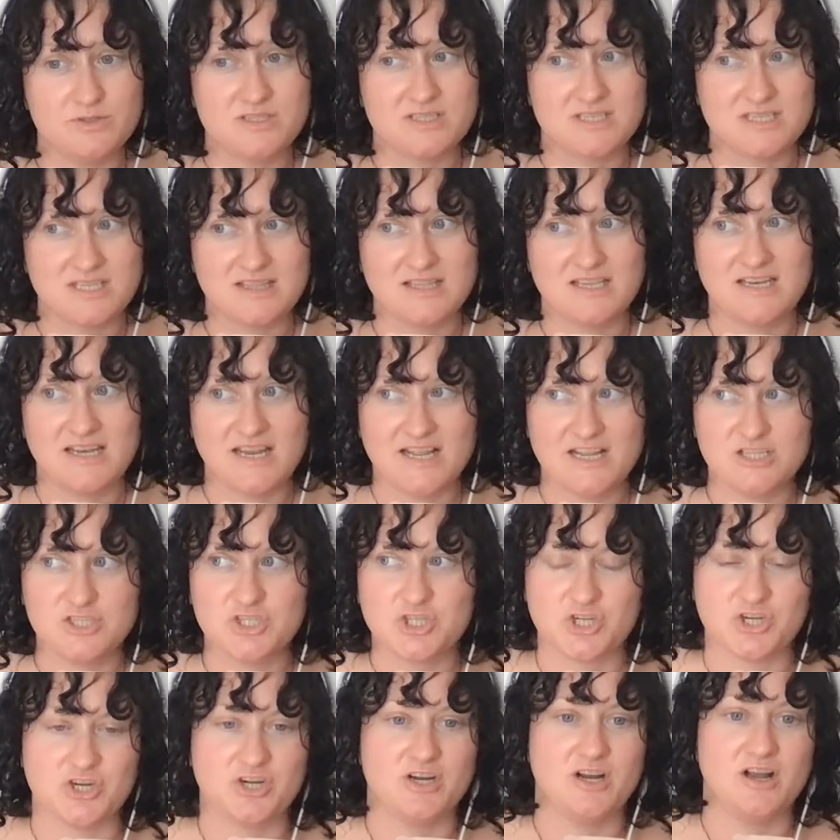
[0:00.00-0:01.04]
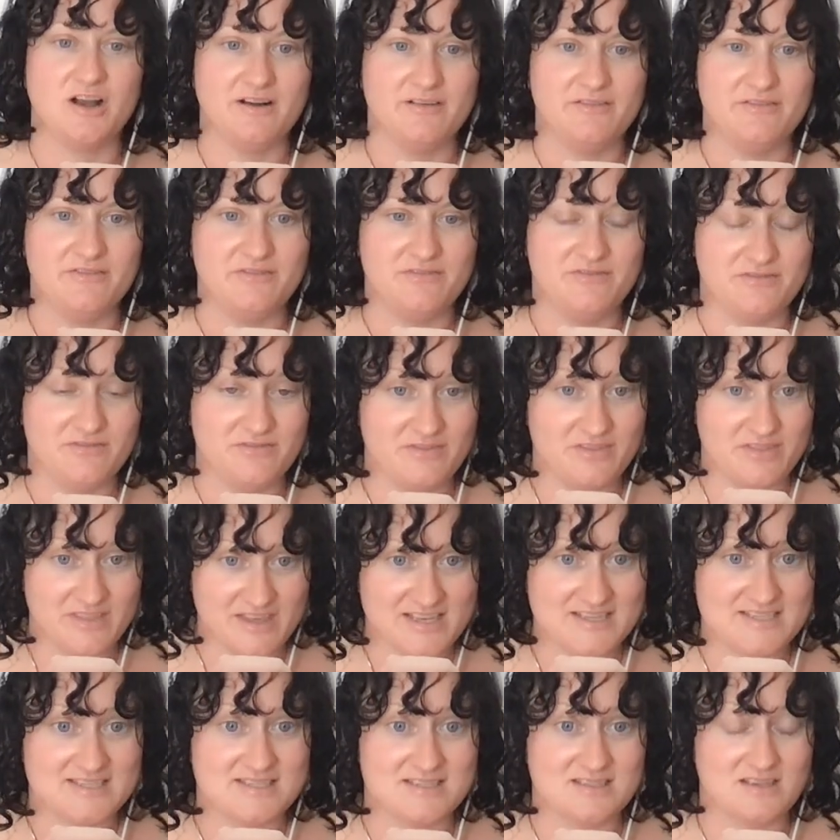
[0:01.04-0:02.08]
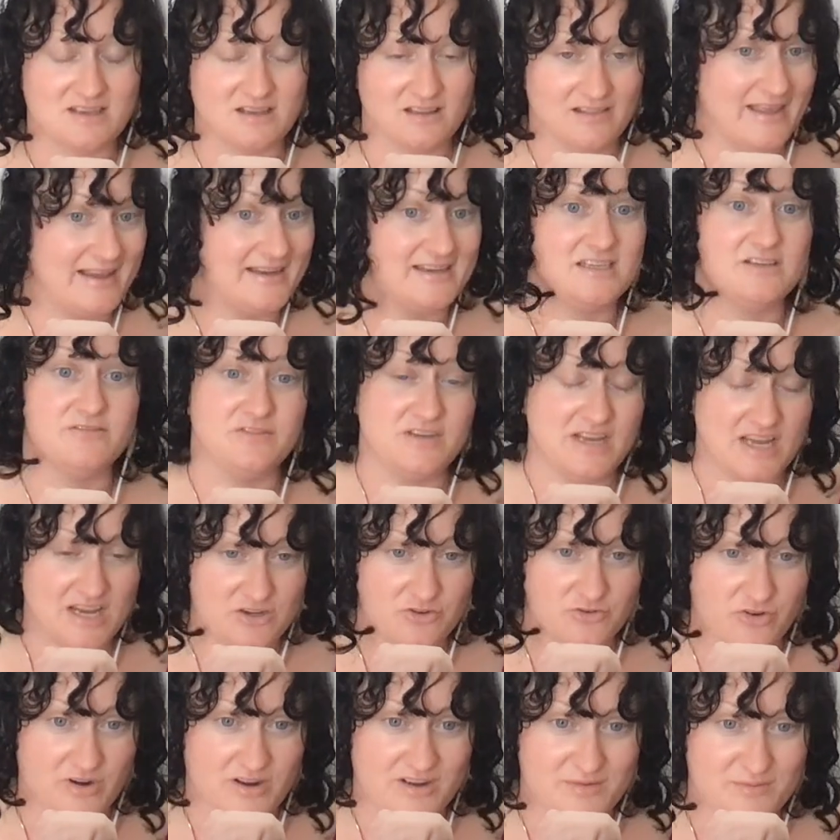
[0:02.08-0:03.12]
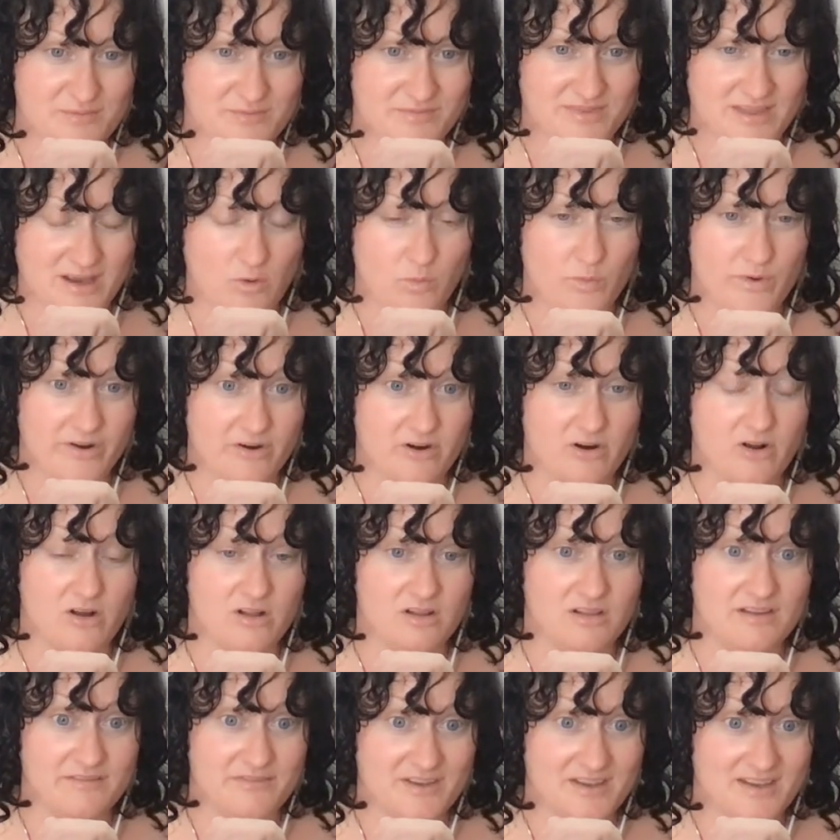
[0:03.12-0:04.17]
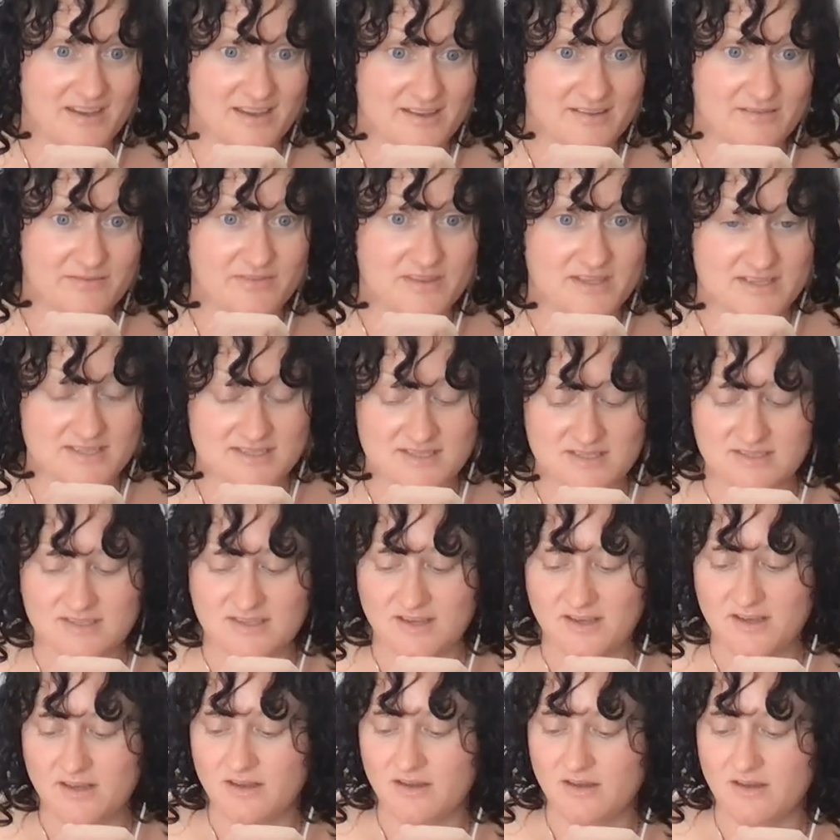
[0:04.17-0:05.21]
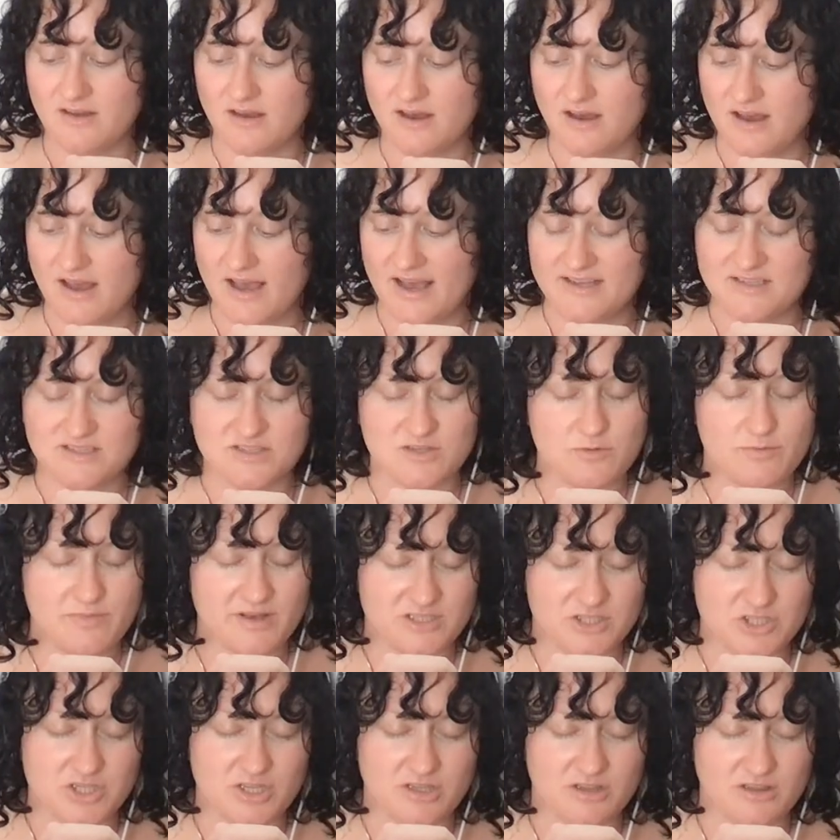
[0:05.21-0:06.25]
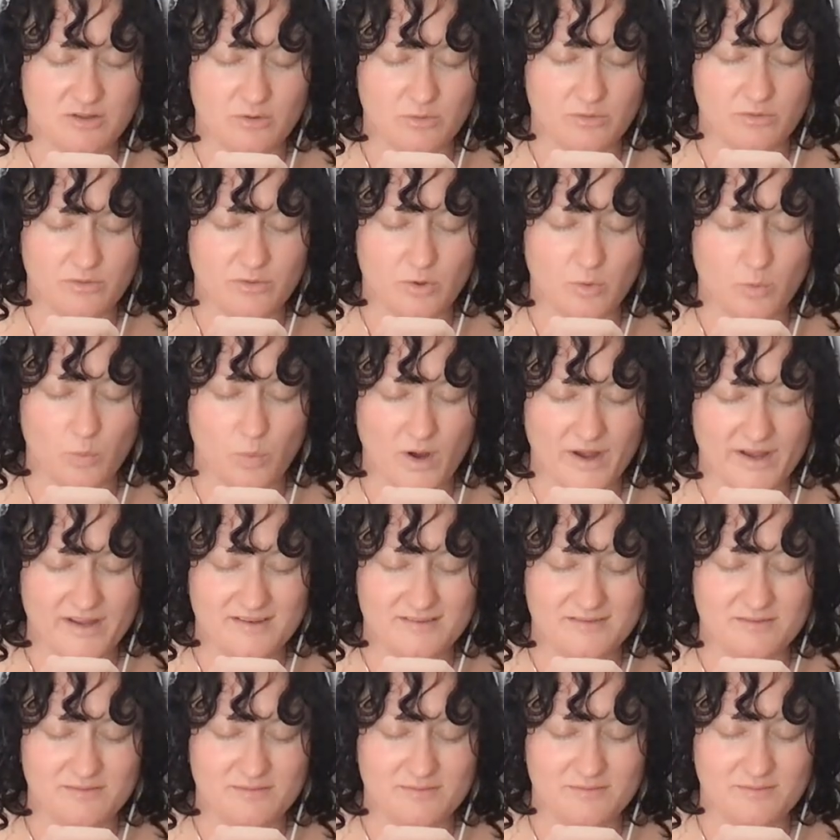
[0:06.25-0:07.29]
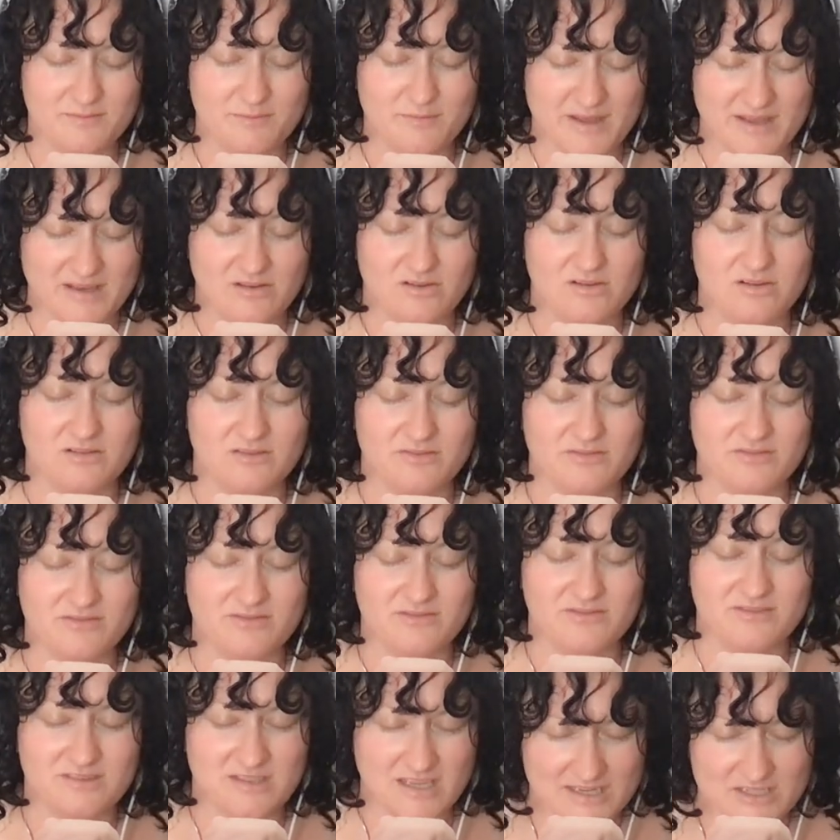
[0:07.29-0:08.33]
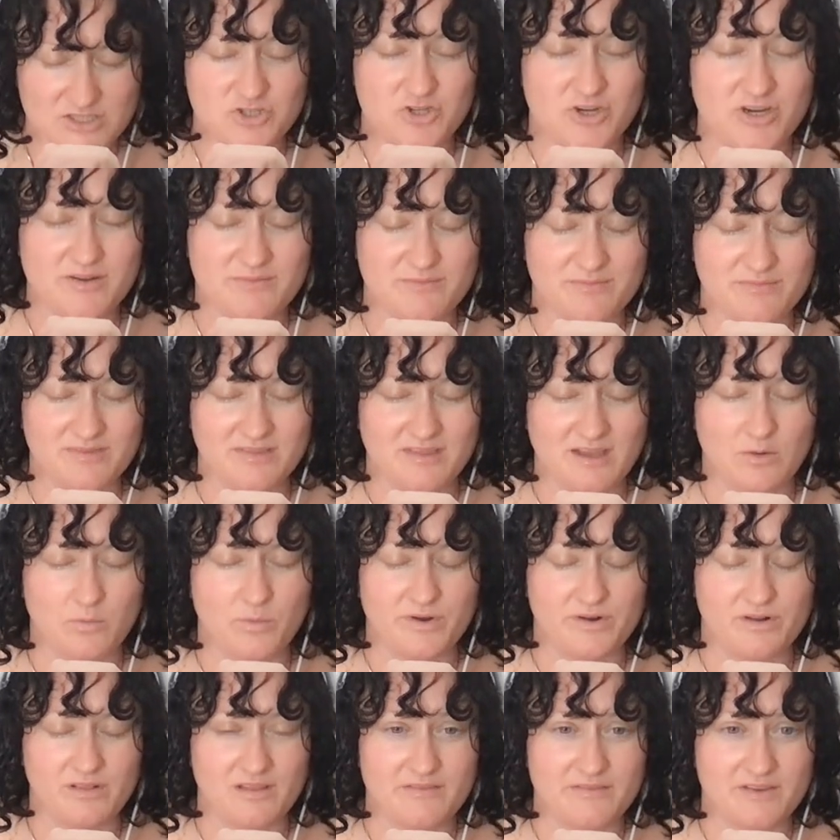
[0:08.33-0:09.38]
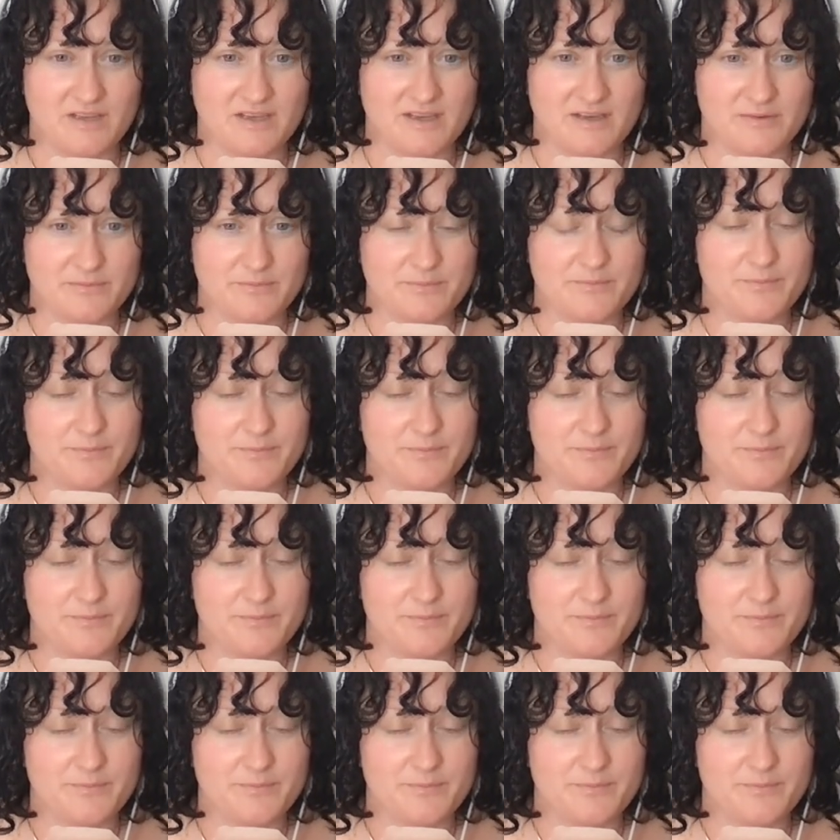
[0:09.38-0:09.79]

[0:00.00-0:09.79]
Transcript: to the nature of this collective daydream that we are all living in. This, as you mentioned, the white male daydream that we're living in.